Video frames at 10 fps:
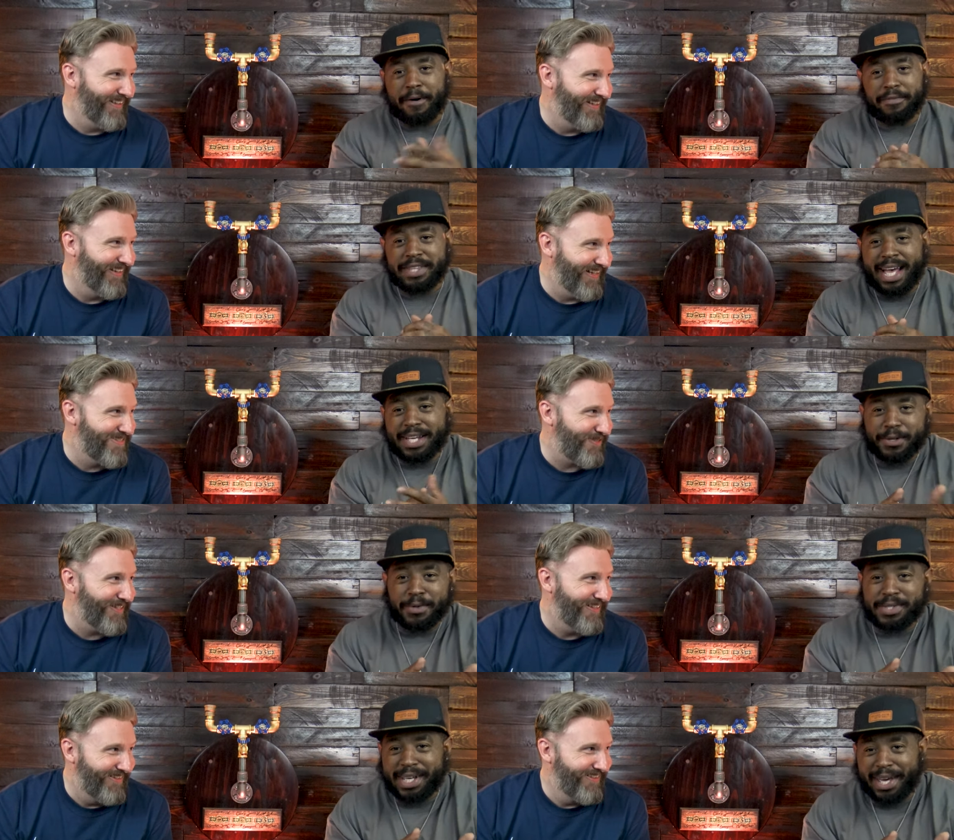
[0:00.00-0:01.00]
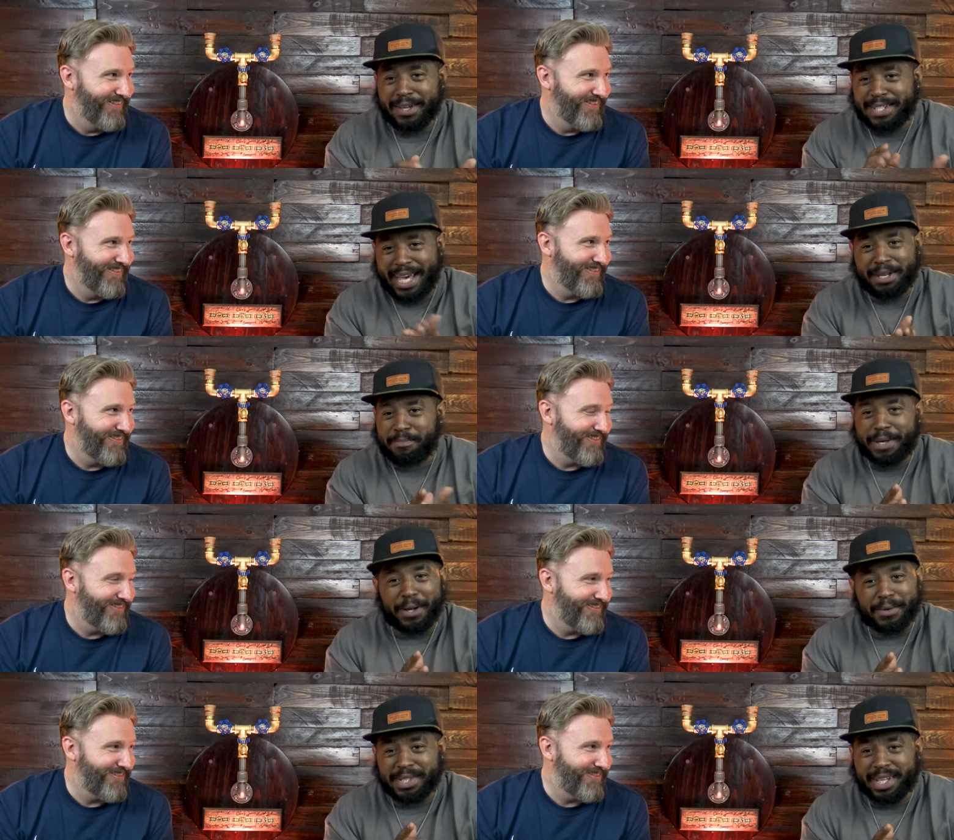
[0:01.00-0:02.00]
Speaker 1: both the SOTLs right. and the
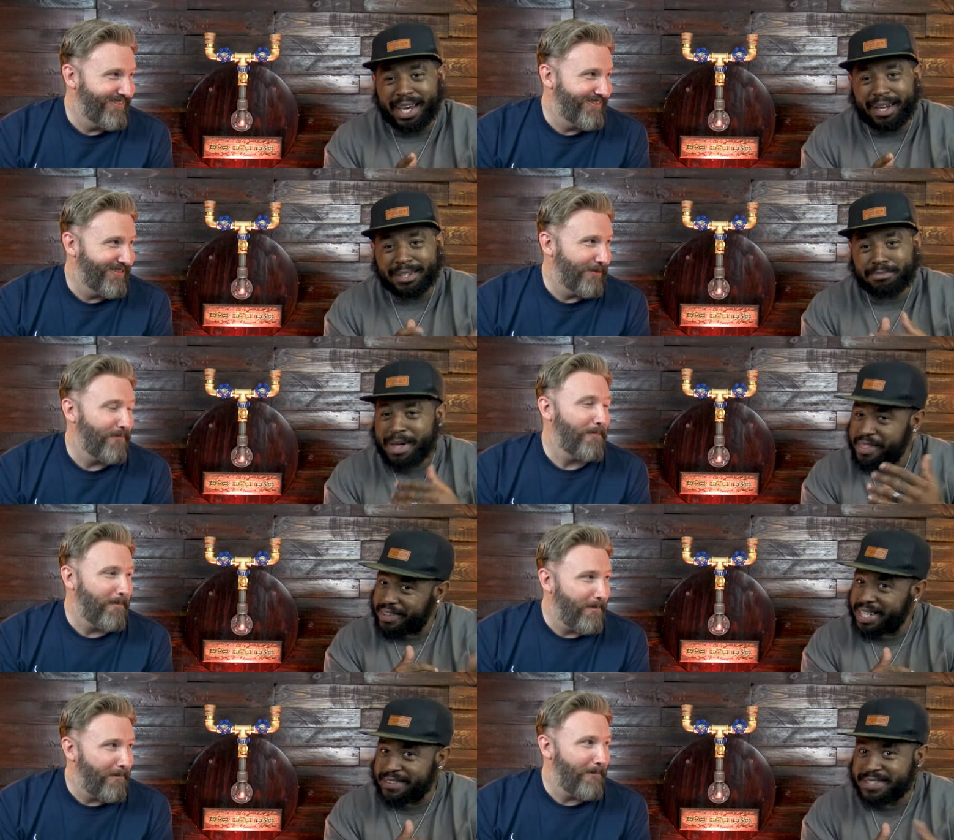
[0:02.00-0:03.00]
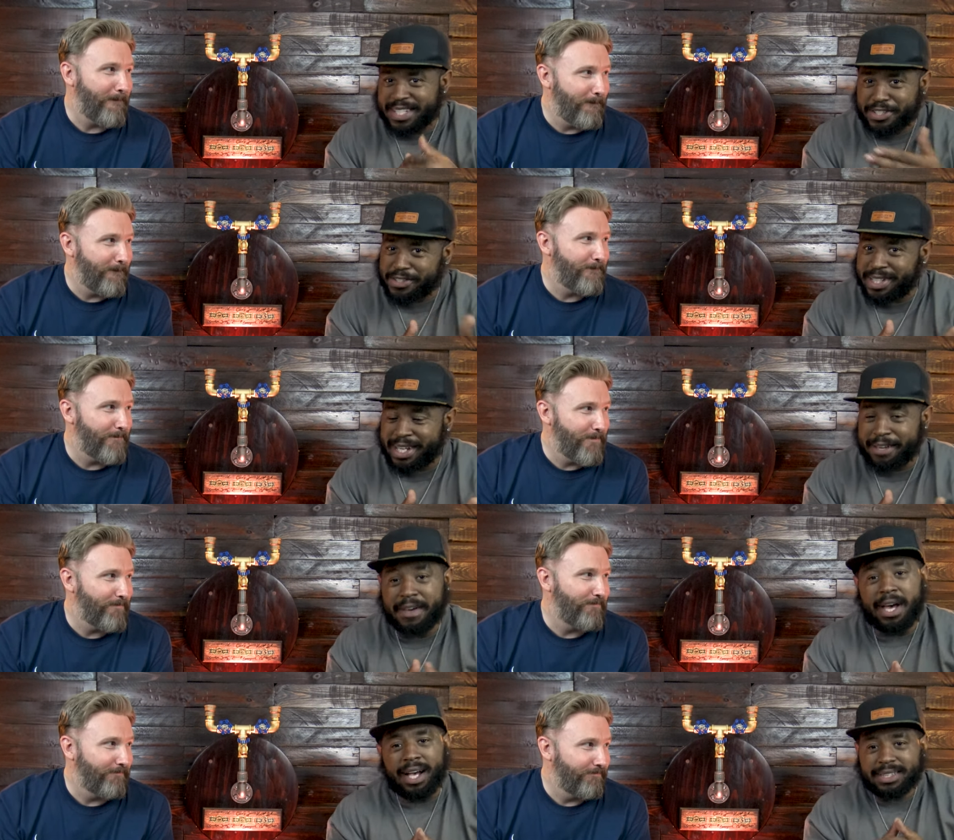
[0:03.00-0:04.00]
BOTLs, brother the leaf, sister the
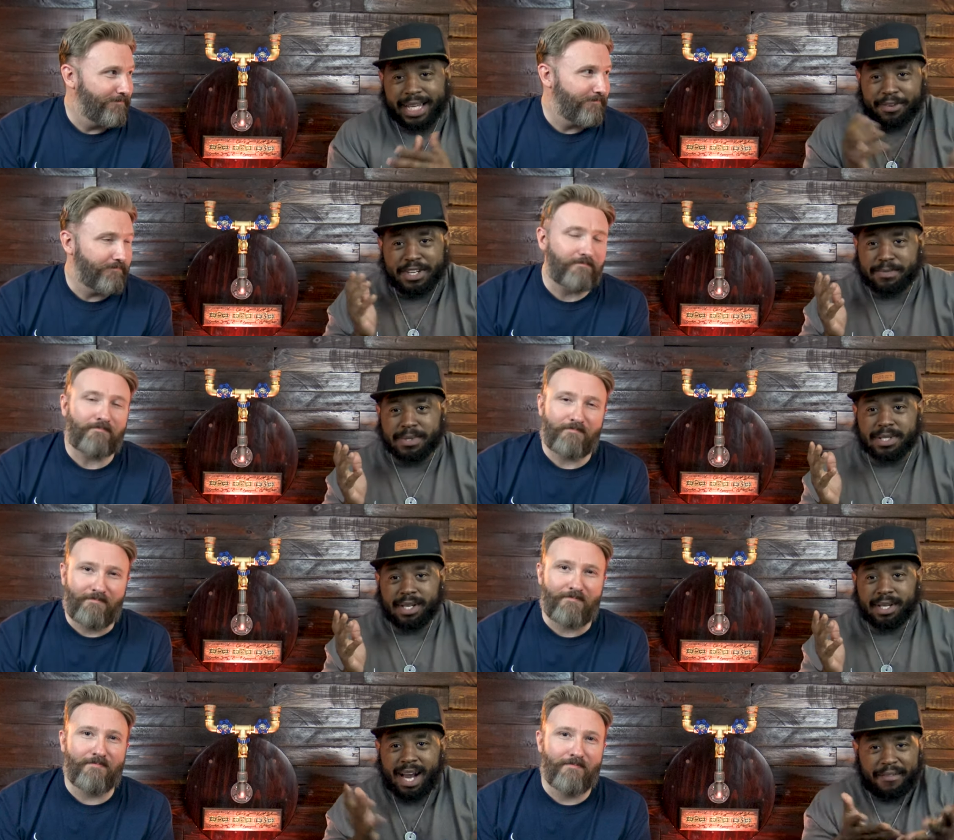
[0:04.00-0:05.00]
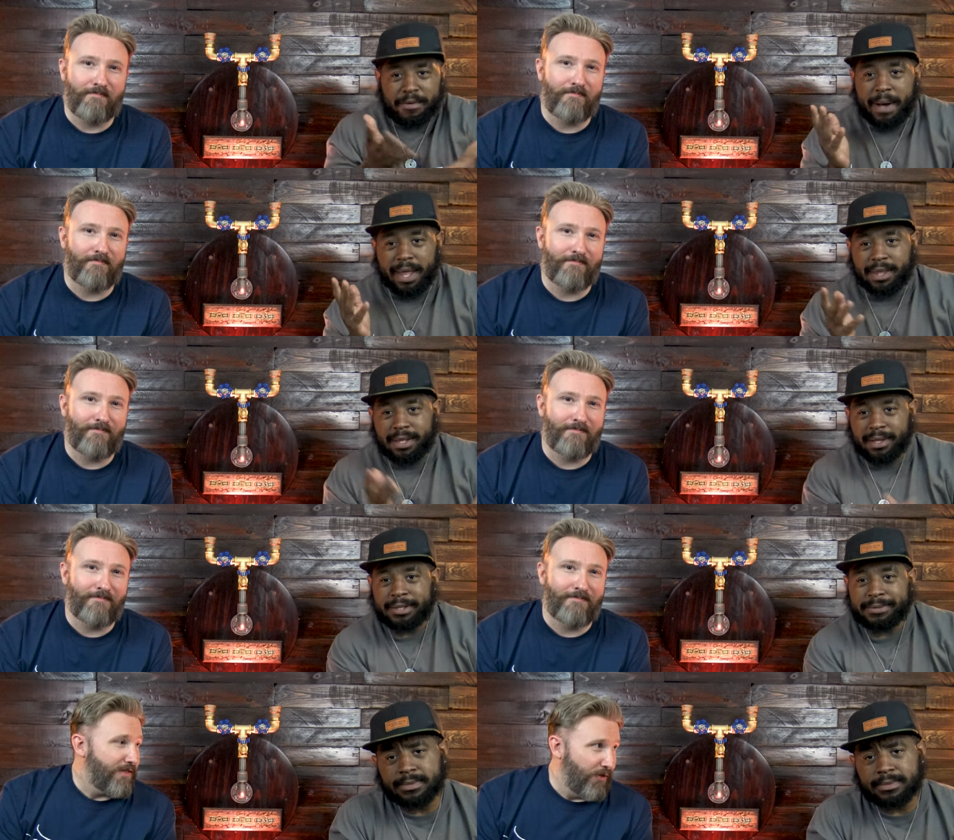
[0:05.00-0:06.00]
leaf, it's like Christmas every month.
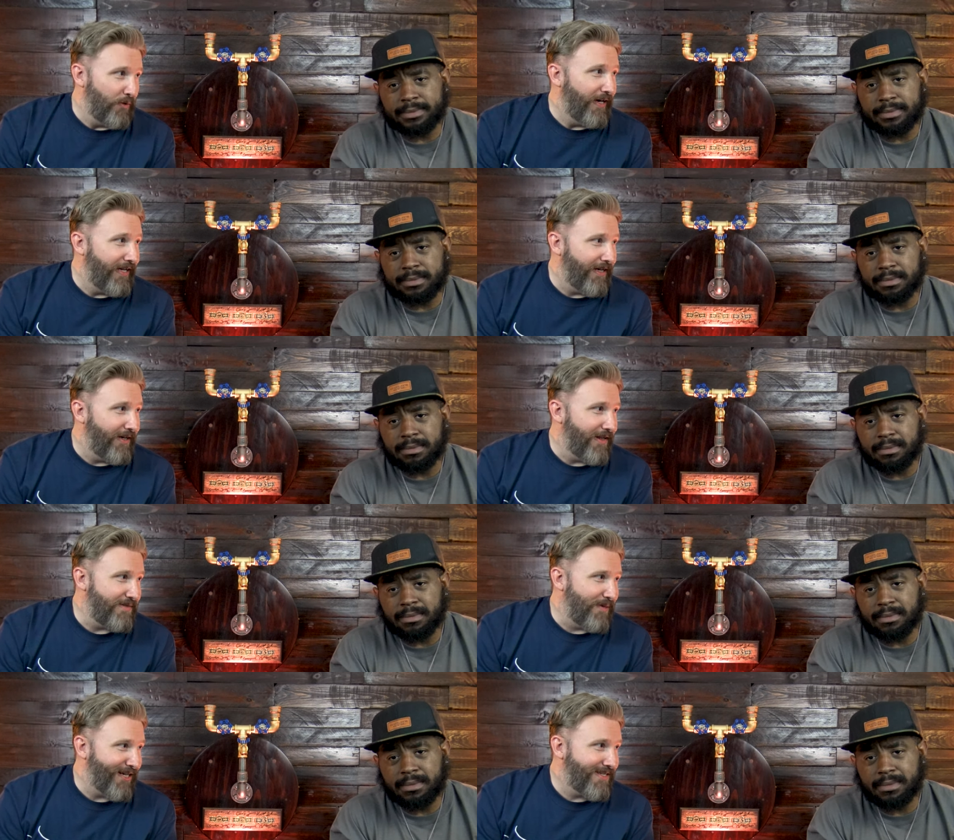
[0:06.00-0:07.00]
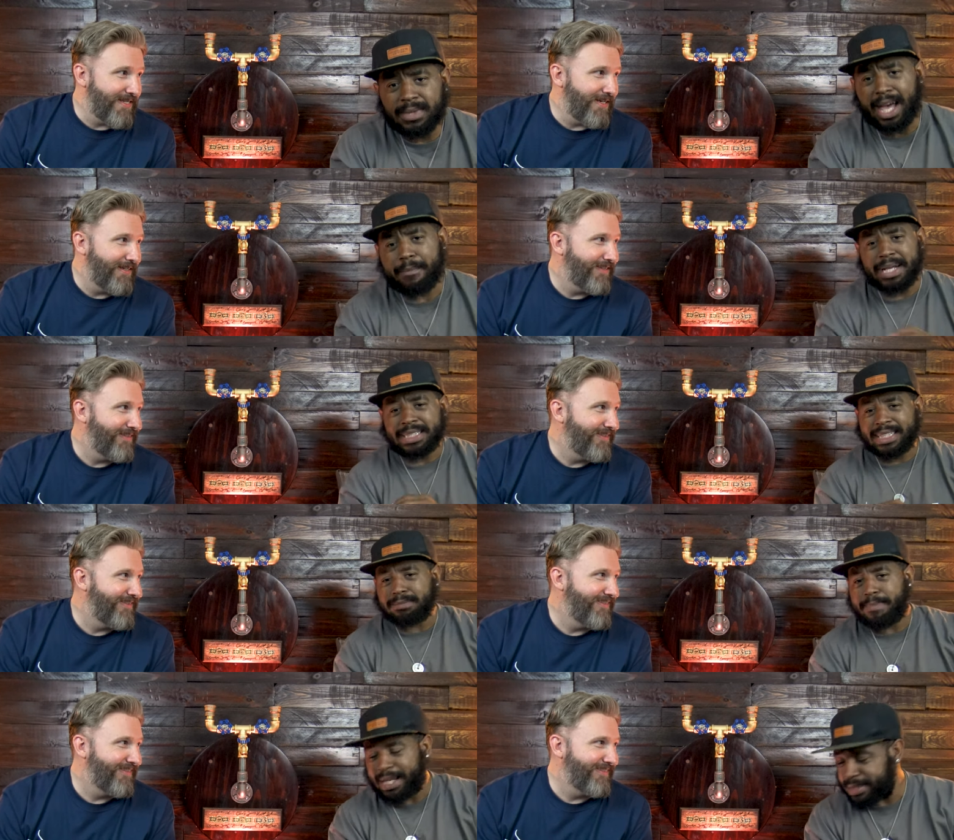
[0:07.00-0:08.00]
Speaker 2: So you ready to get into these boxes?
Speaker 1: Yeah, man, check
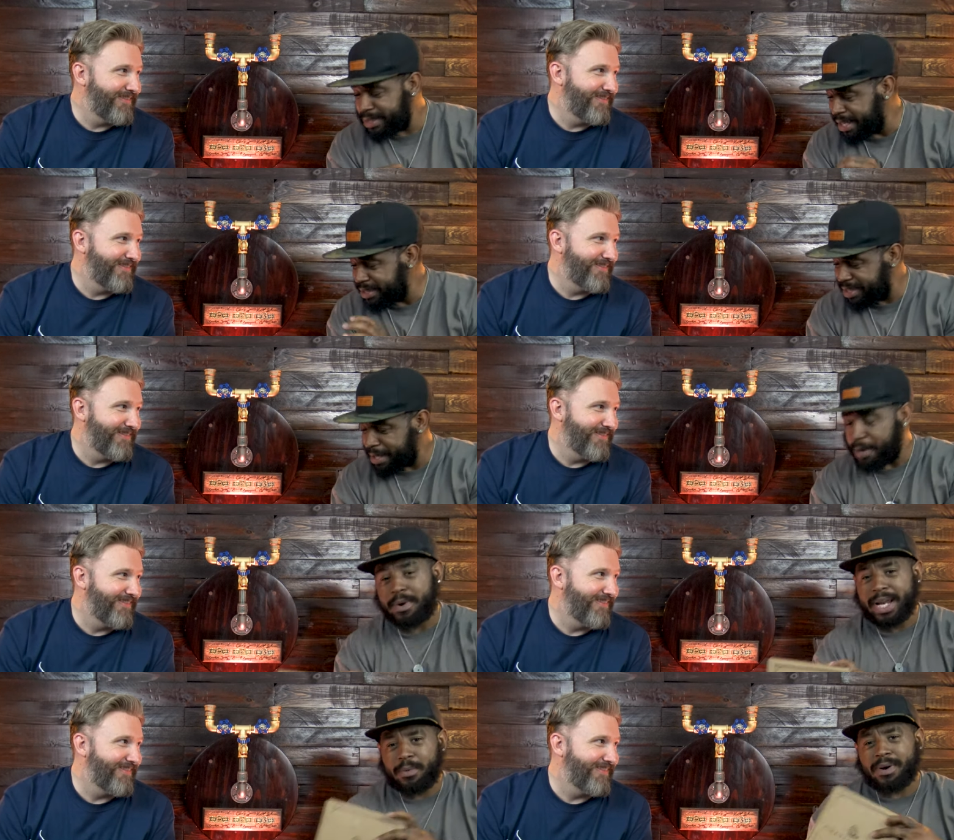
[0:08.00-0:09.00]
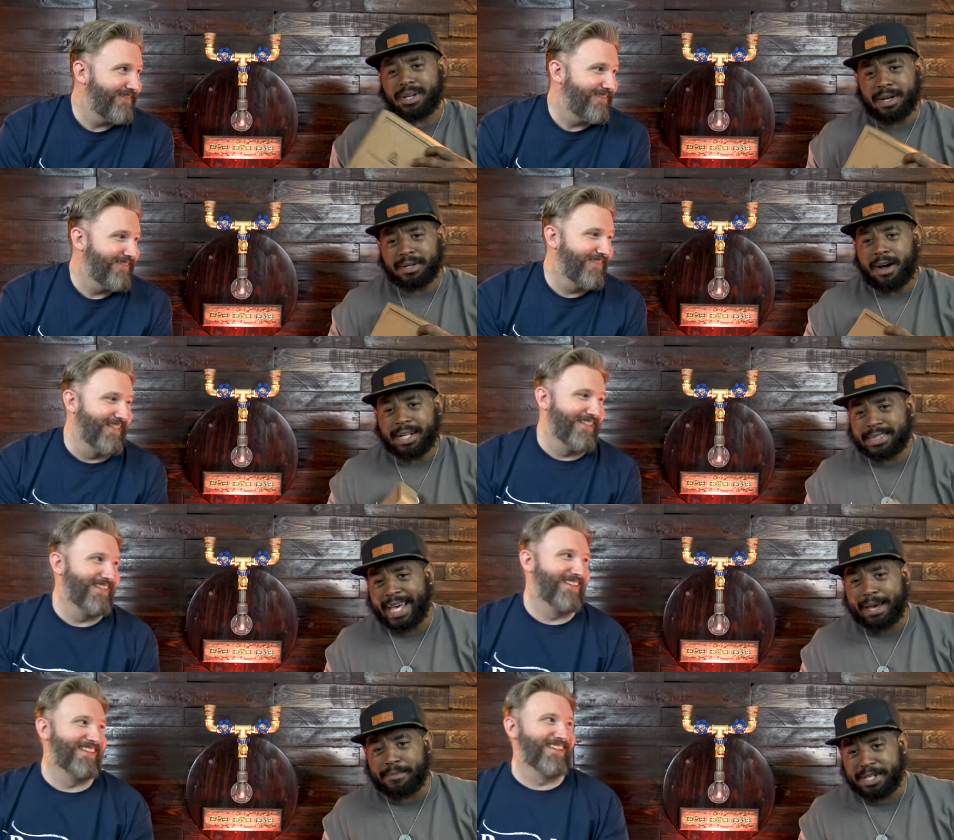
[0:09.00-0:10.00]
these boxes out. They want they want to know all this
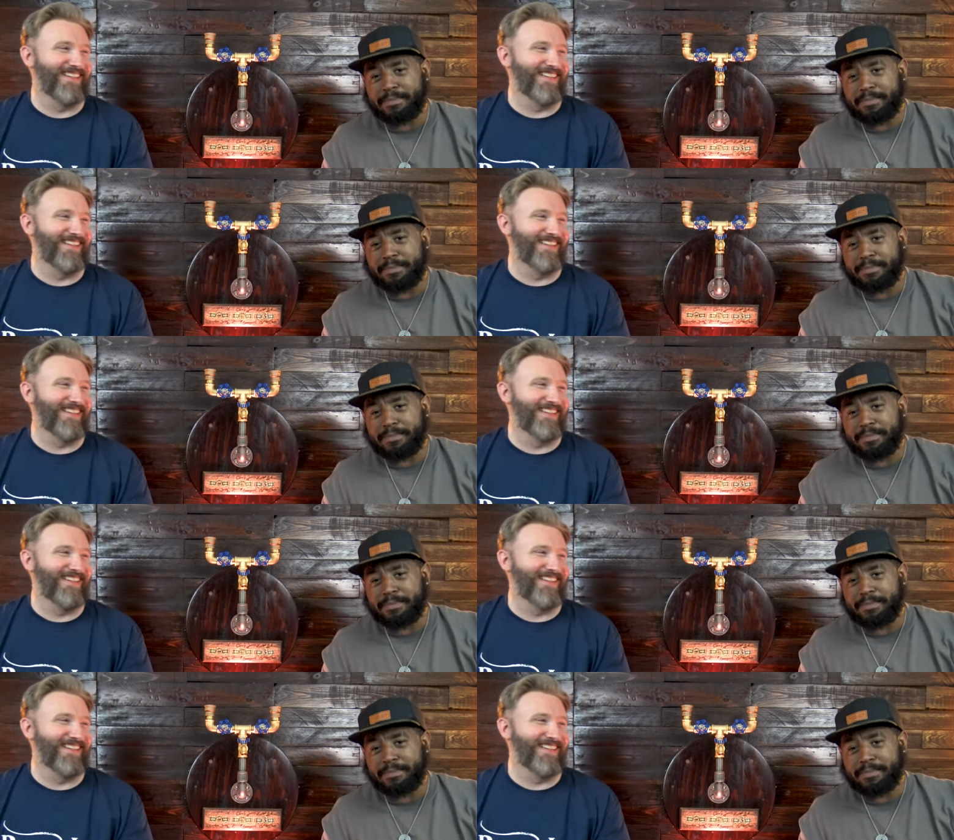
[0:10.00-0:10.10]
damn